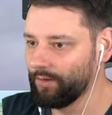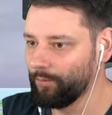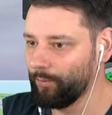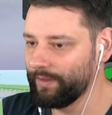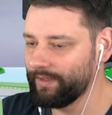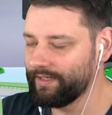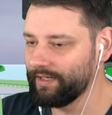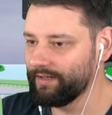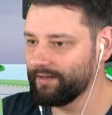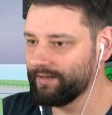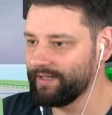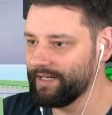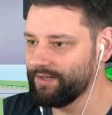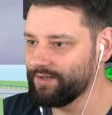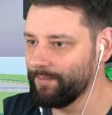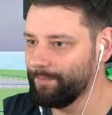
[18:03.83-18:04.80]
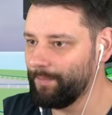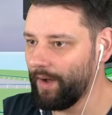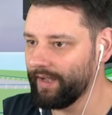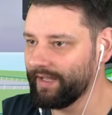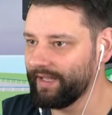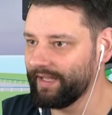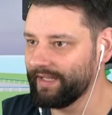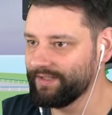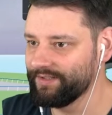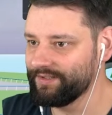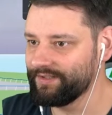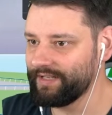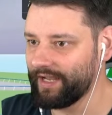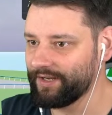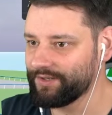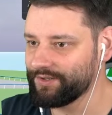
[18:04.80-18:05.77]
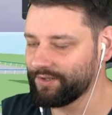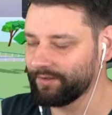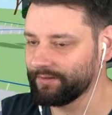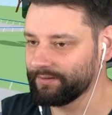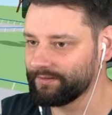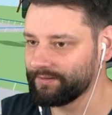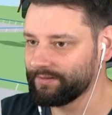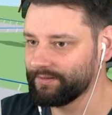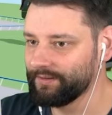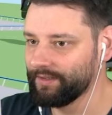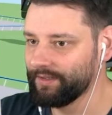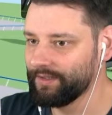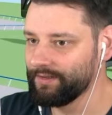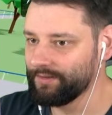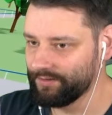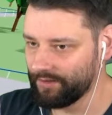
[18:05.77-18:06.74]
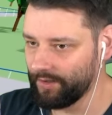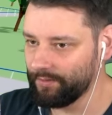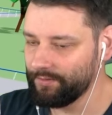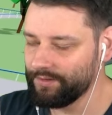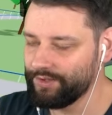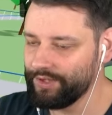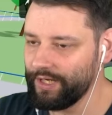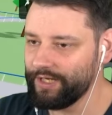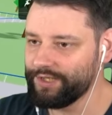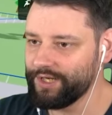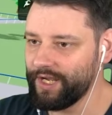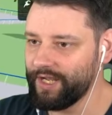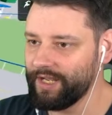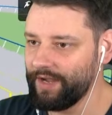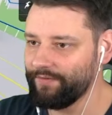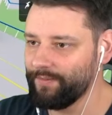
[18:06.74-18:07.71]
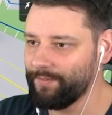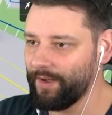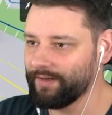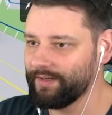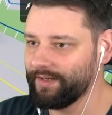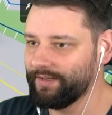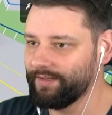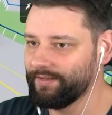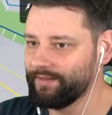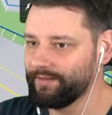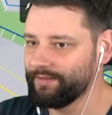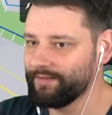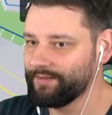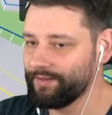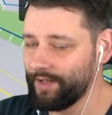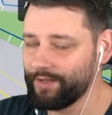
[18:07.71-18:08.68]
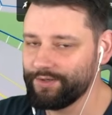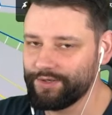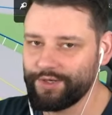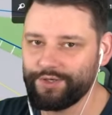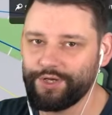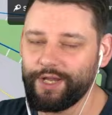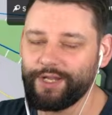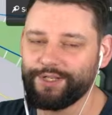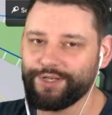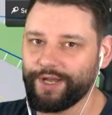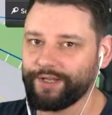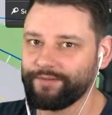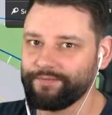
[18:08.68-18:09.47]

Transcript: We didn't need to buy it in sections. So, JJ, everybody. JJ.